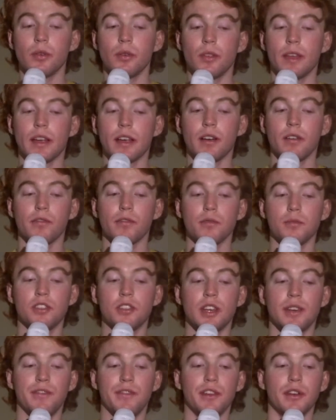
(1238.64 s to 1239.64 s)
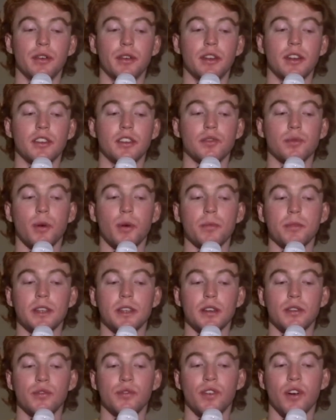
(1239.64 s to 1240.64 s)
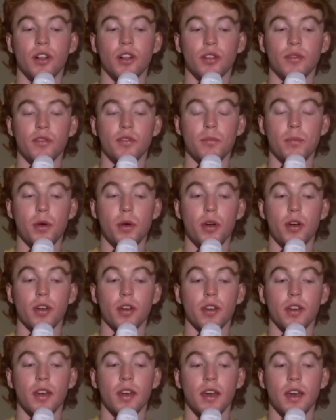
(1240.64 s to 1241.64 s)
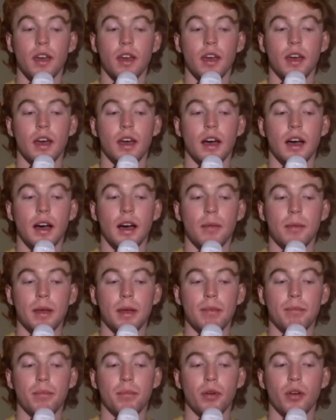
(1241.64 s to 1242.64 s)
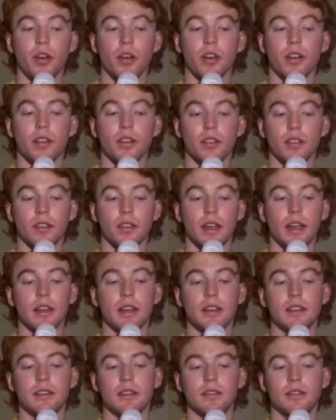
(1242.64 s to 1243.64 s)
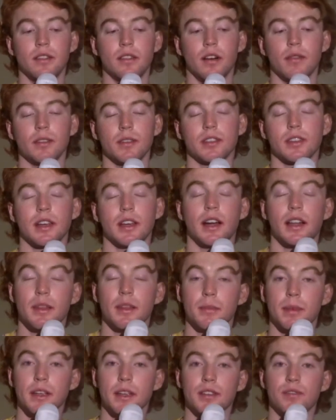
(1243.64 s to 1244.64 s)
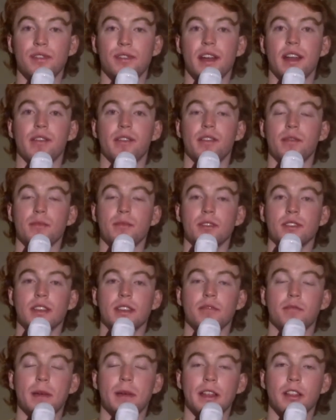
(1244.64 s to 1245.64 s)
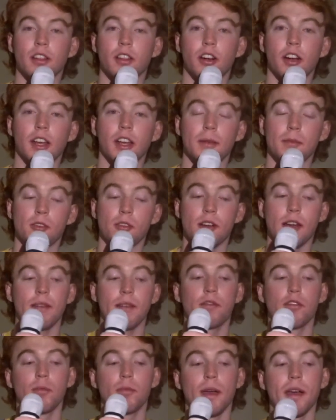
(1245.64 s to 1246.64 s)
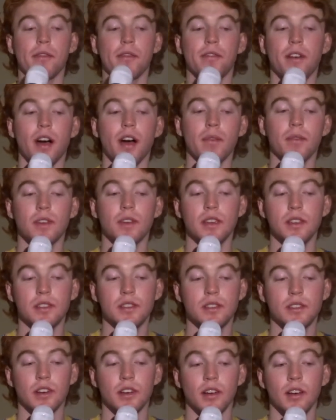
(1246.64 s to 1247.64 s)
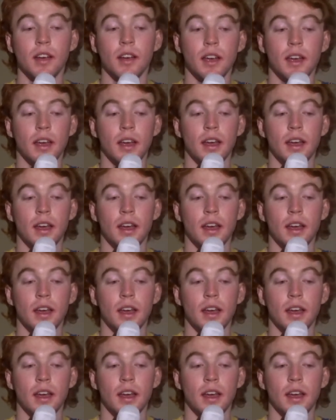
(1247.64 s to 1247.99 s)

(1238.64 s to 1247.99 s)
who they got from Sheffield in a swap deal for Oliver Burke. And Burke, they obviously aren't the biggest fan of him because they've been loaning him around for about 5 years. So